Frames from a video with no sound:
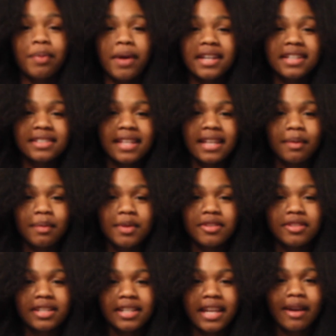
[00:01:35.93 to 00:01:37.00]
the products that I'm
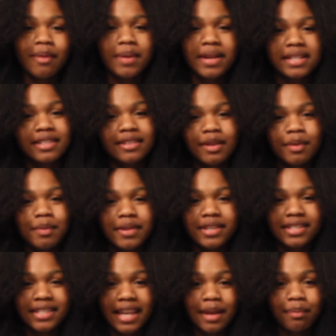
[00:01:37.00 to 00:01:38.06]
using today are basically going to be the
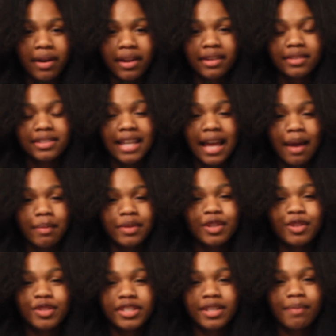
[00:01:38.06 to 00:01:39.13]
same products I've been
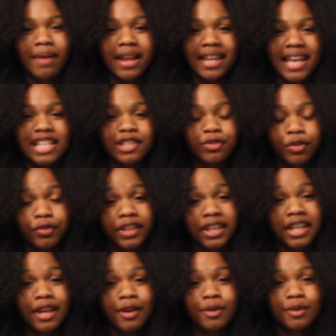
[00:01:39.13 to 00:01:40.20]
using in my last few
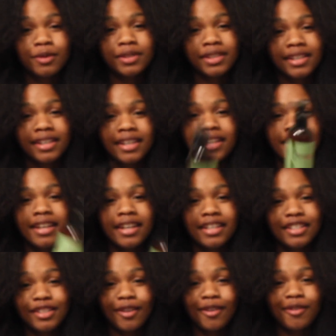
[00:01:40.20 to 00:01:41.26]
videos.
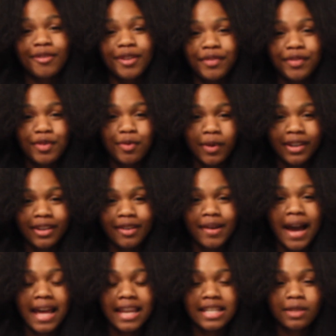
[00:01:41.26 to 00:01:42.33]
So if you want to know
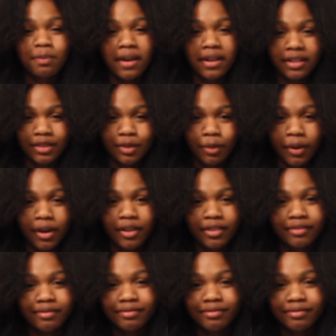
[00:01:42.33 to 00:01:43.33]
how these products work,